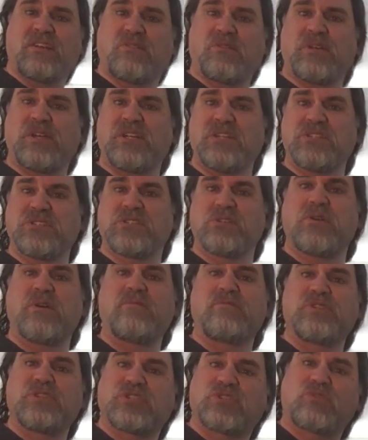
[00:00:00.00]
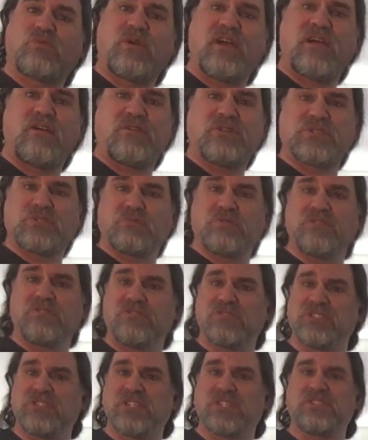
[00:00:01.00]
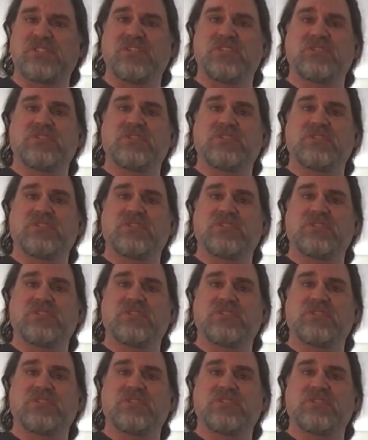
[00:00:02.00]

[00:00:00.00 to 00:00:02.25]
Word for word: degrees. So every square is 360,